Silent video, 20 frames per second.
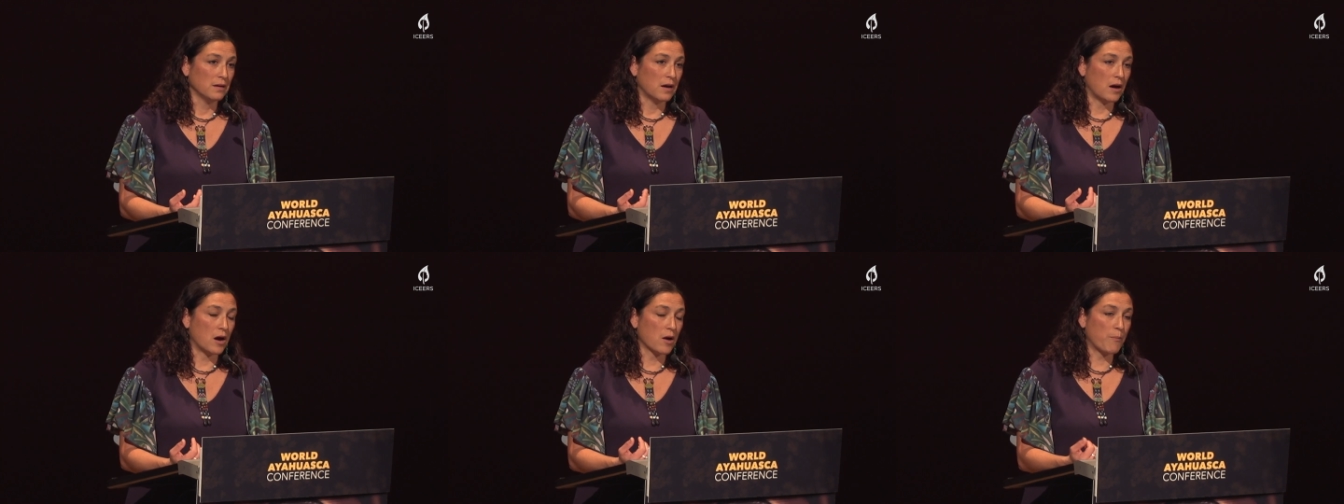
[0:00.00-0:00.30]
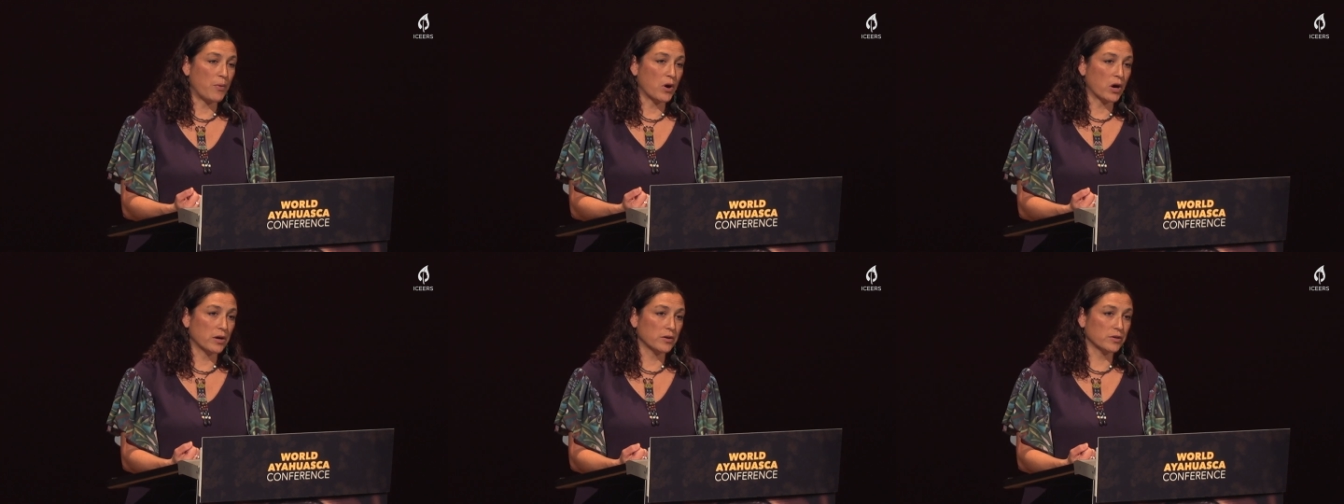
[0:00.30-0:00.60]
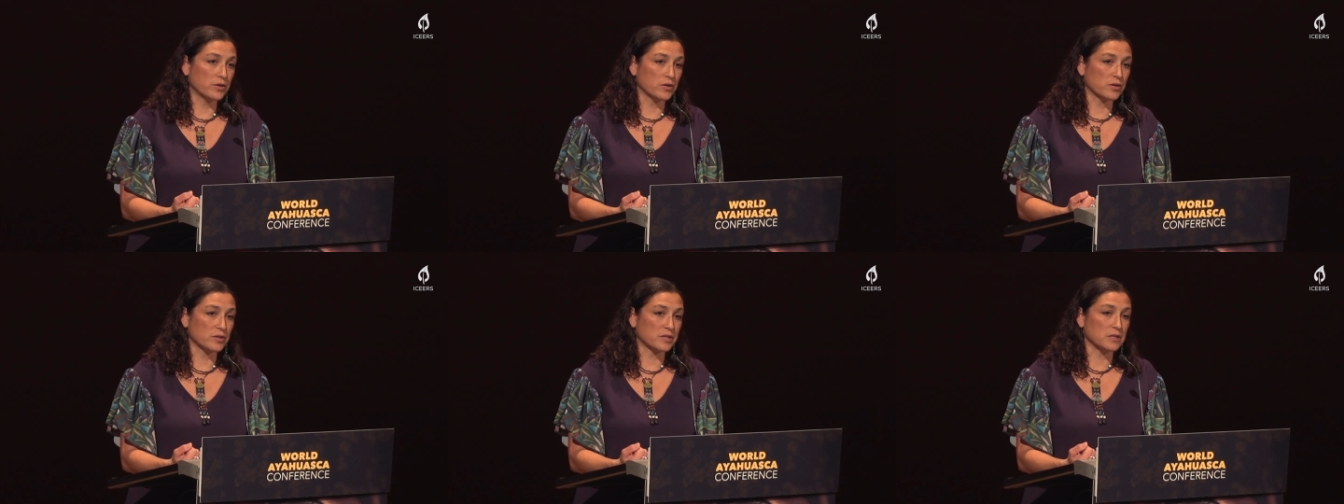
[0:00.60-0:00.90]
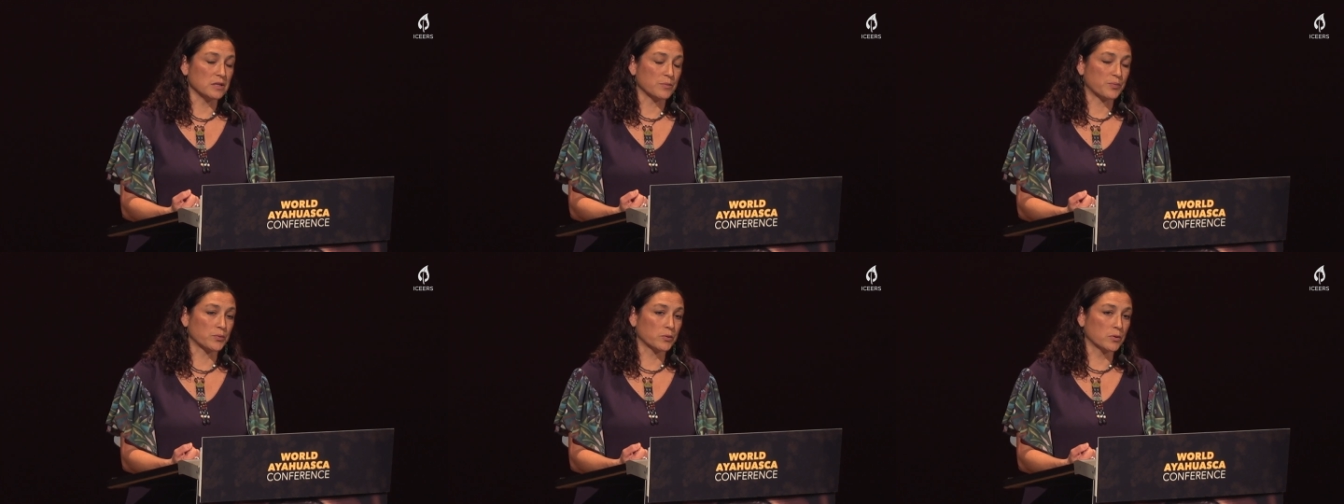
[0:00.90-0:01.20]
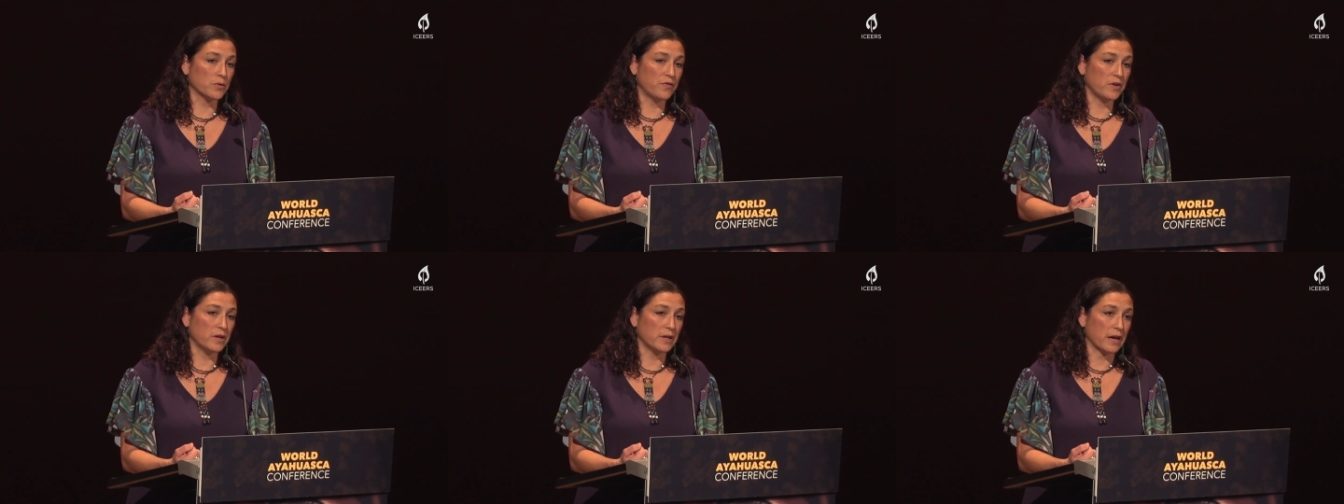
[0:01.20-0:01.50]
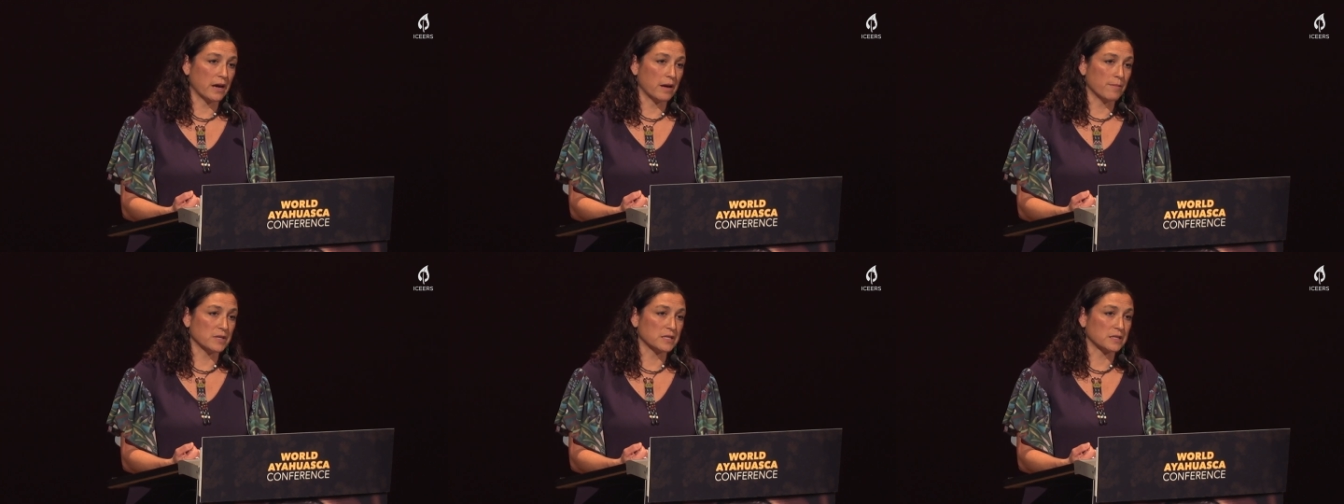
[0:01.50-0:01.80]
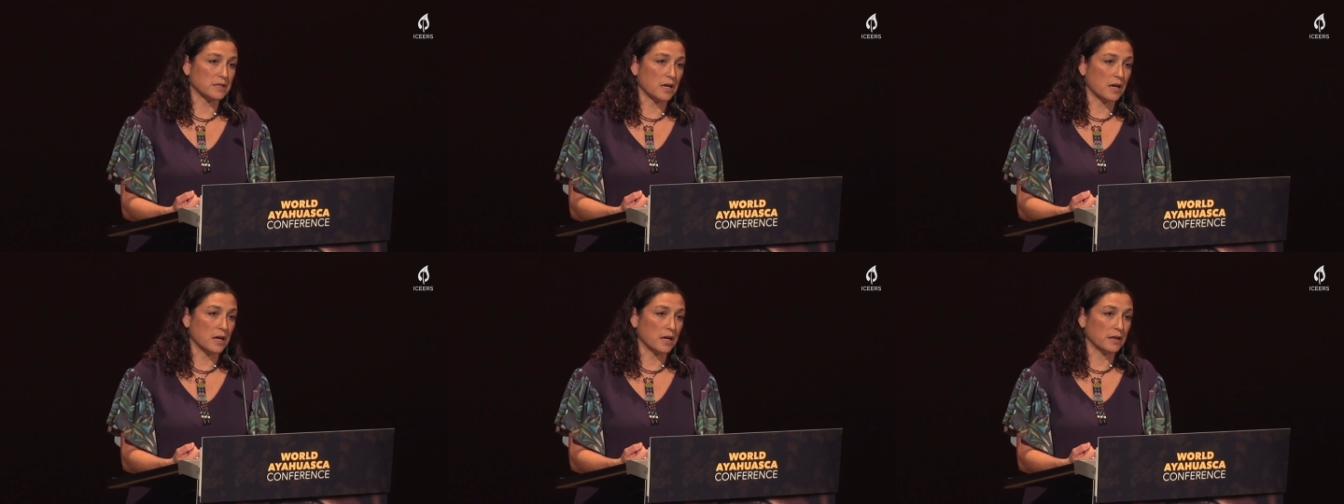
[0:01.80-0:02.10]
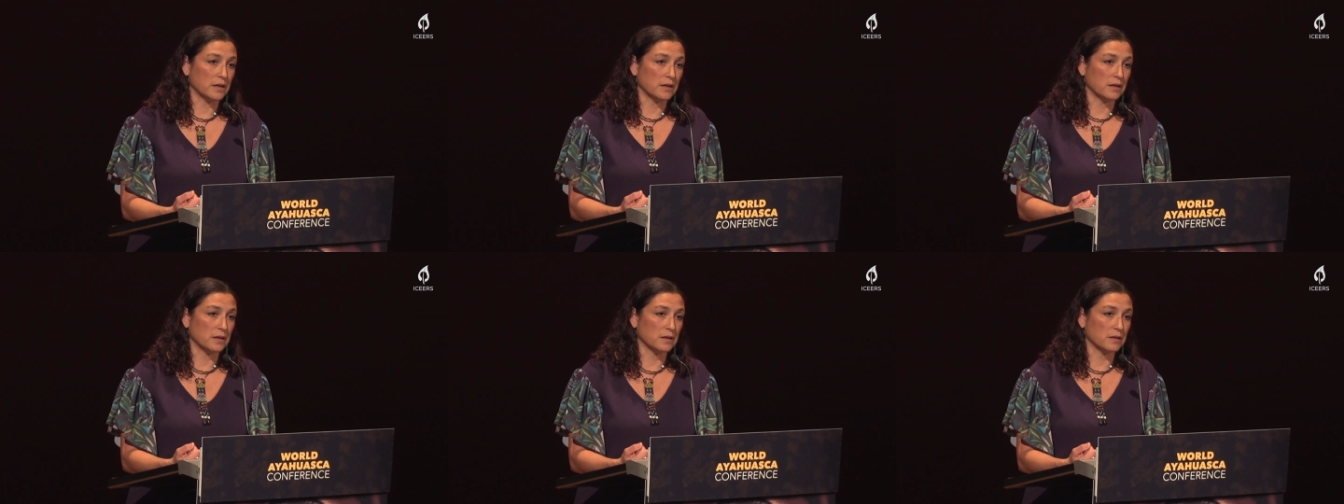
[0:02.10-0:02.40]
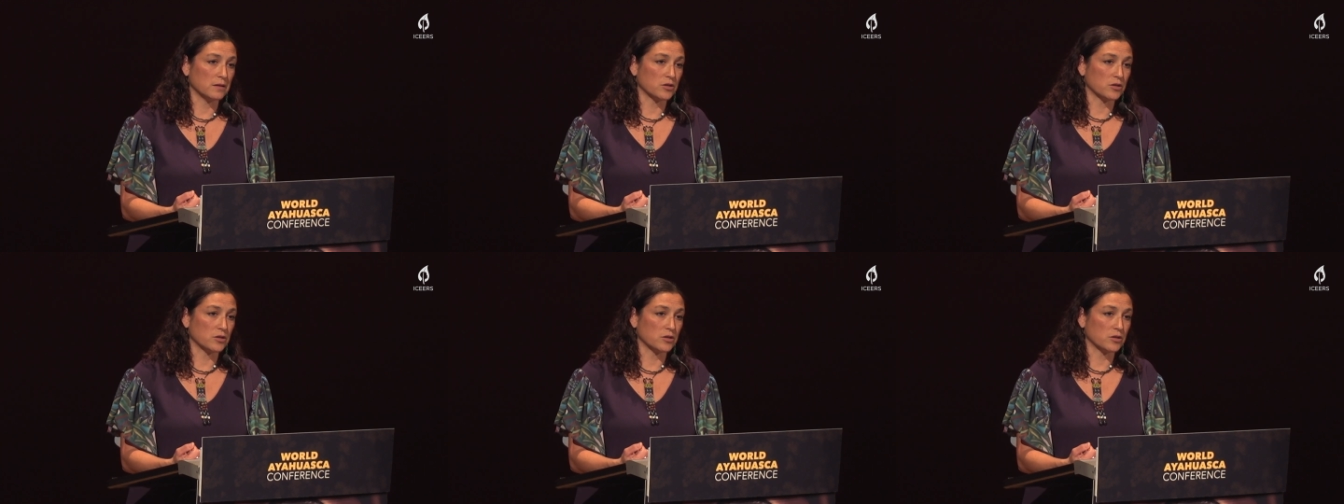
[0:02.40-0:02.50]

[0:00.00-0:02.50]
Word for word: Our partners in the Peruvian Amazon,